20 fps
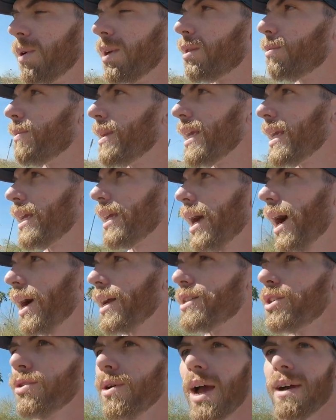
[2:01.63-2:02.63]
with me,
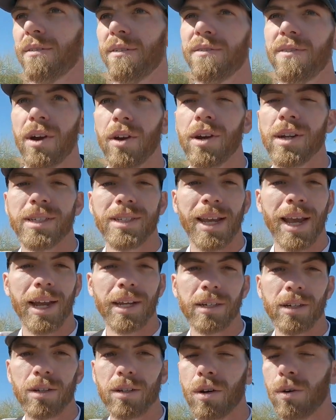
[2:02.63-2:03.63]
I do have a very
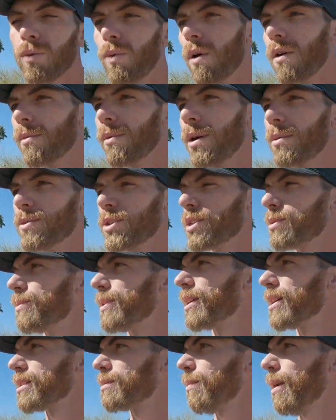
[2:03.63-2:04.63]
technical warm up just
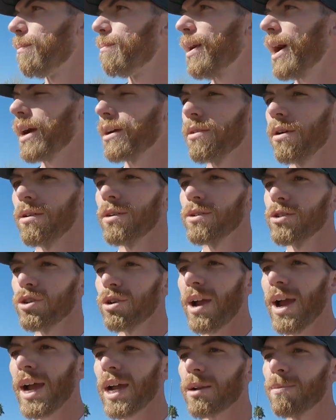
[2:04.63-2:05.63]
because of my background in
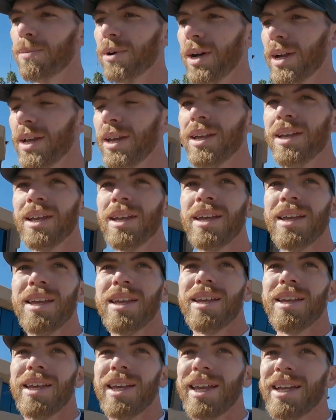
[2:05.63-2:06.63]
track, but
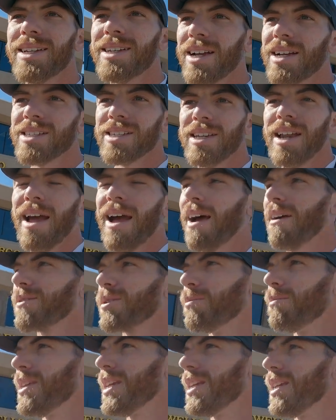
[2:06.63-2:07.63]
it doesn't
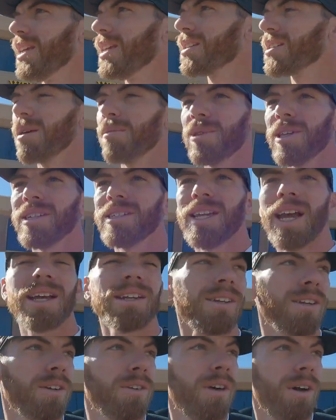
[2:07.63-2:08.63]
have to be something
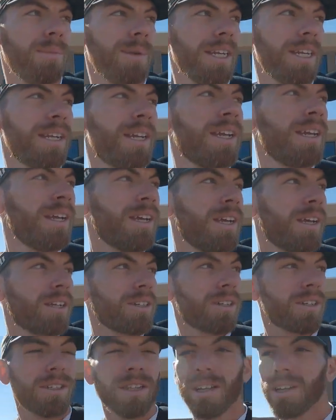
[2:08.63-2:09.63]
technical. I mean,
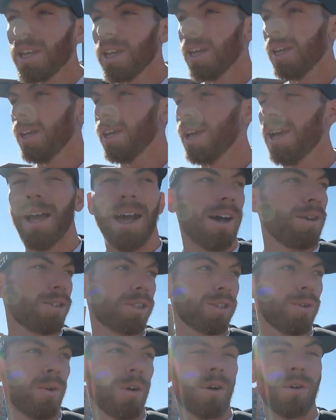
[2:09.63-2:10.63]
just look at how
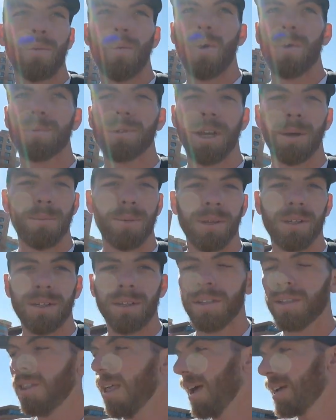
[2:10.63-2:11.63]
Storer warmed up
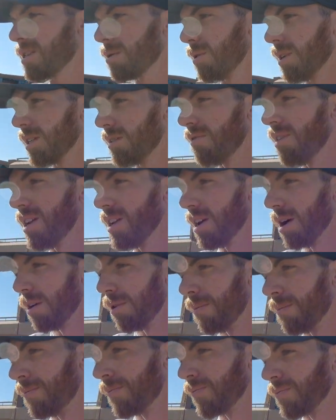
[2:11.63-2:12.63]
in last week's video.